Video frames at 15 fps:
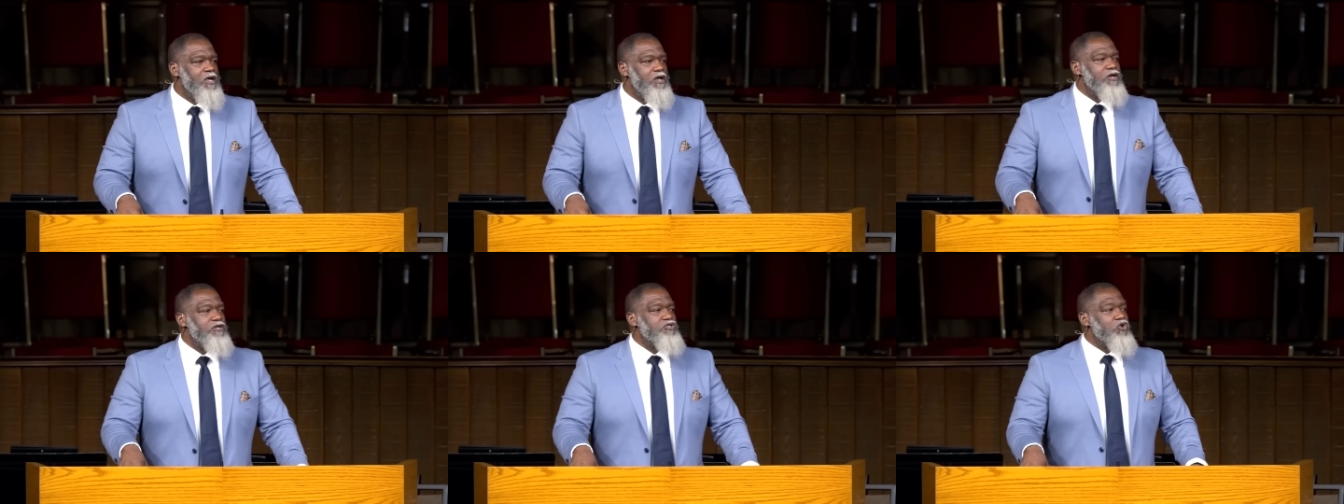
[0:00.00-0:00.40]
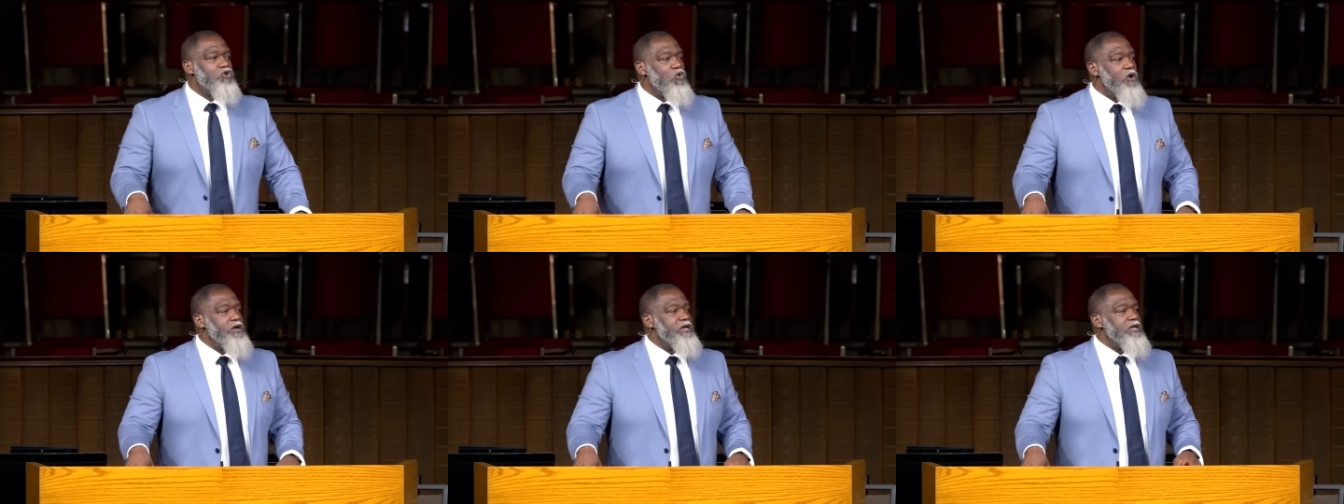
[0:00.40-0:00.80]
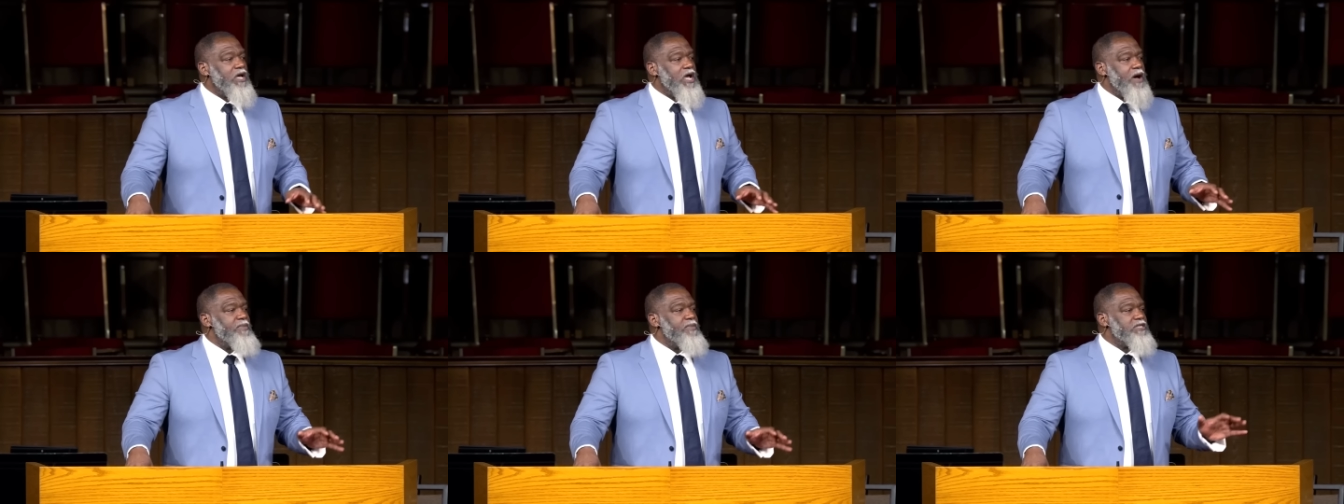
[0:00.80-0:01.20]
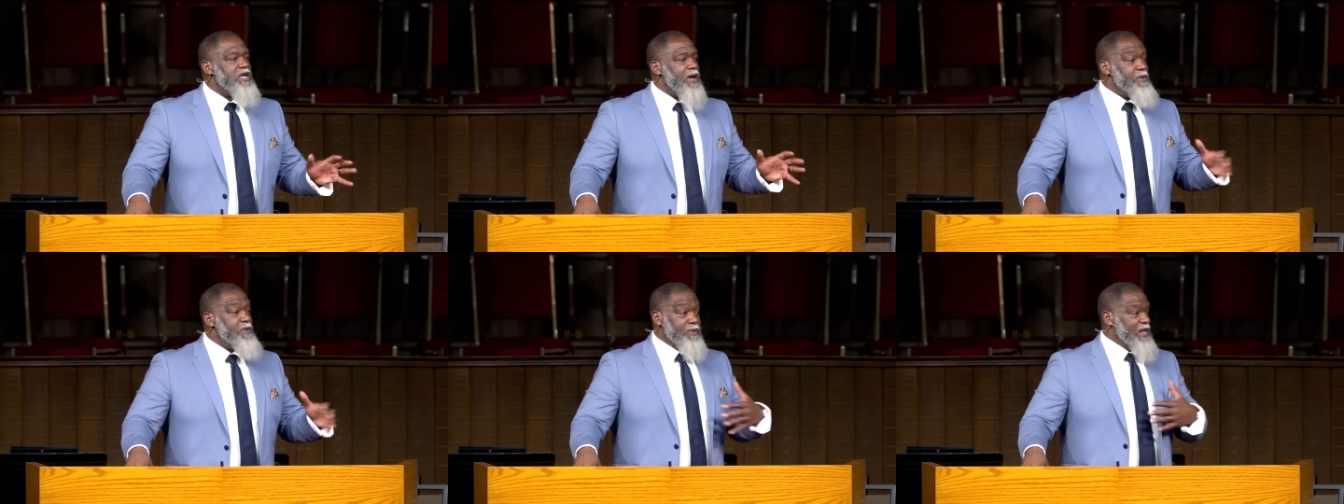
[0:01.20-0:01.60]
There's going to come a time.
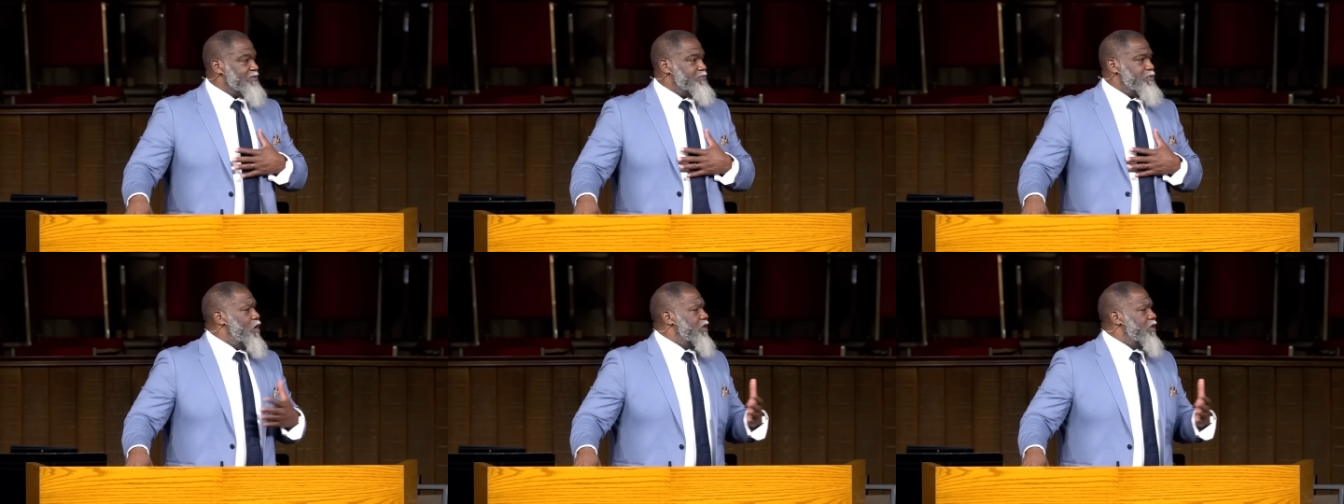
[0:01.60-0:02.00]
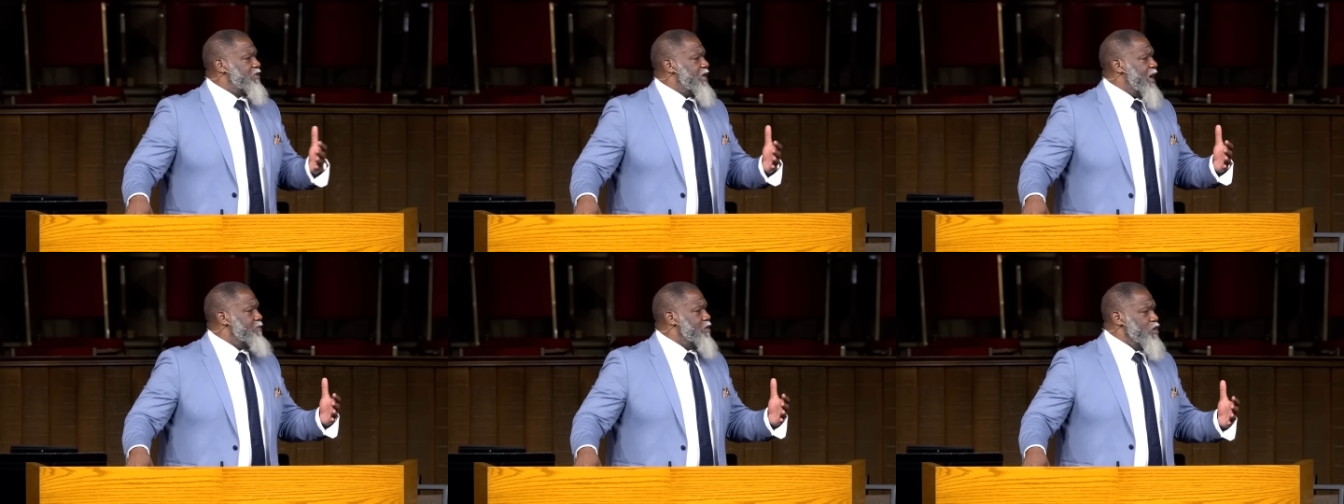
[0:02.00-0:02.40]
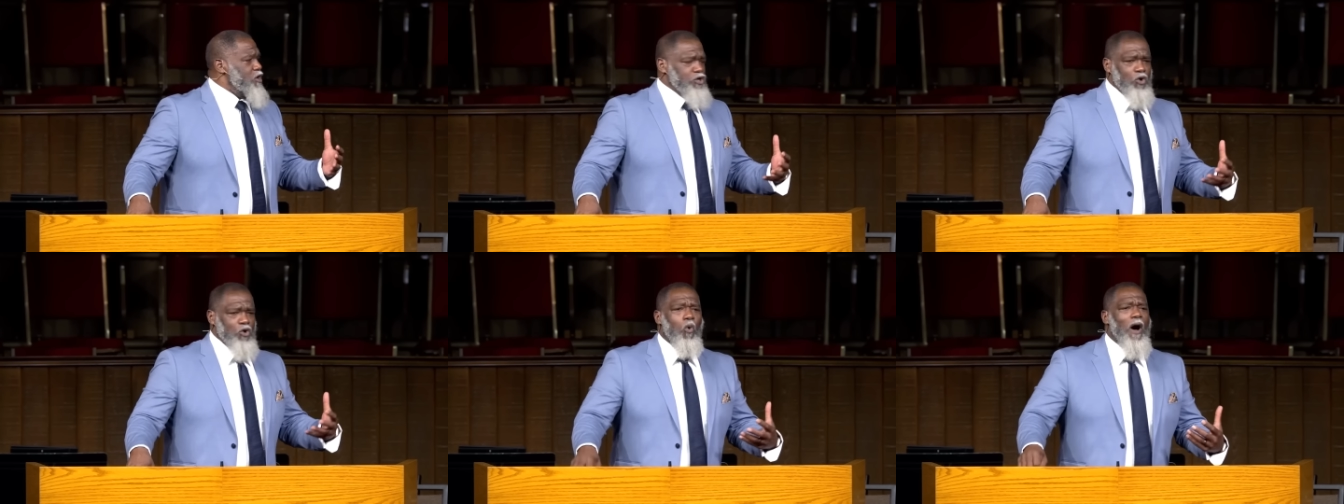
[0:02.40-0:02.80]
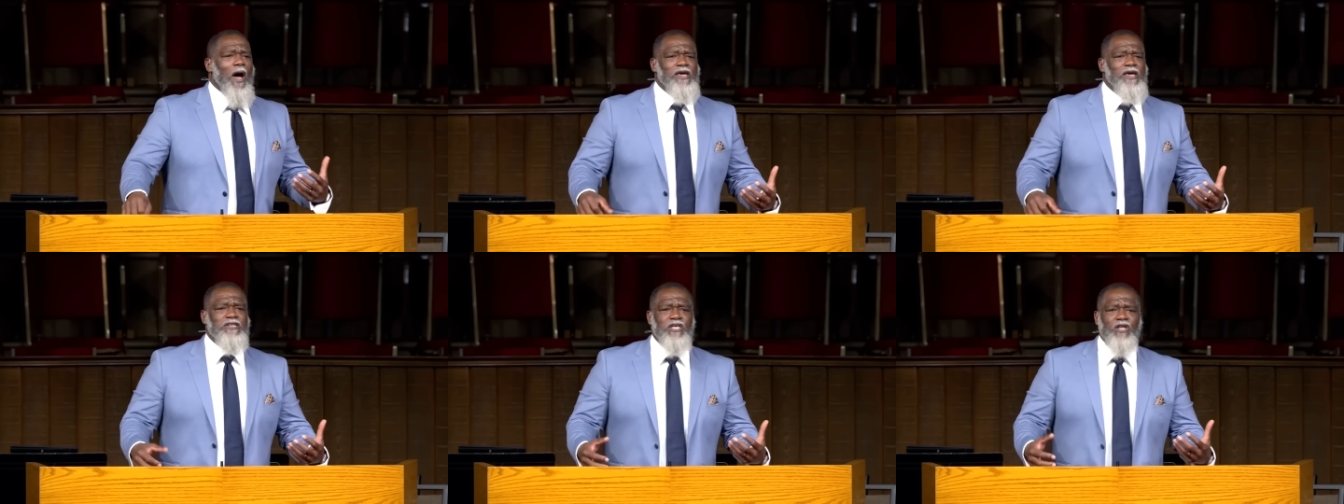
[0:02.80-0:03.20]
People ask me all the time, you know, why
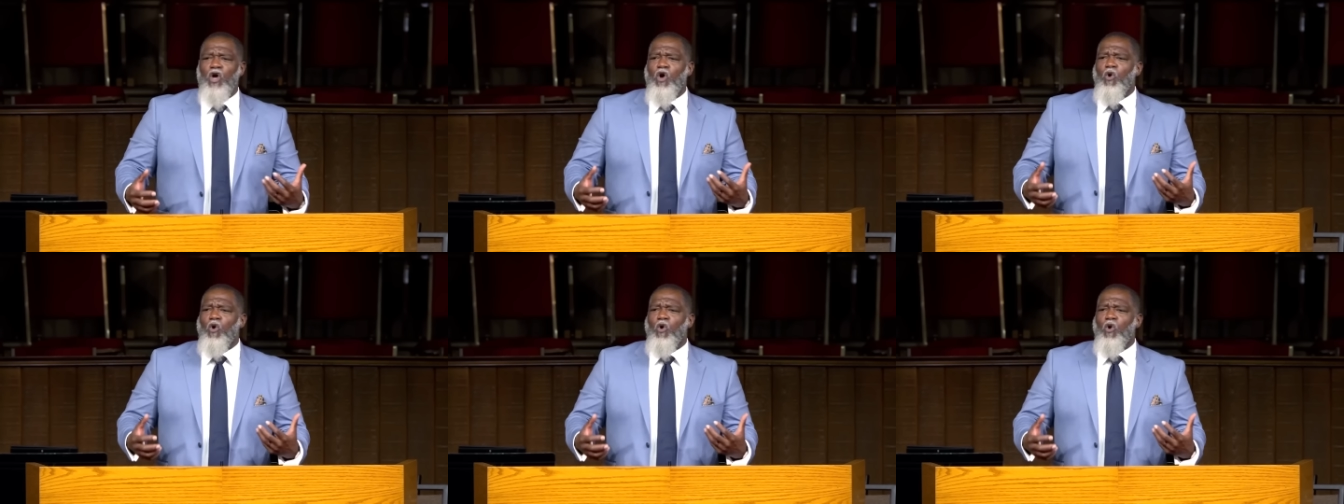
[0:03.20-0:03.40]
is it?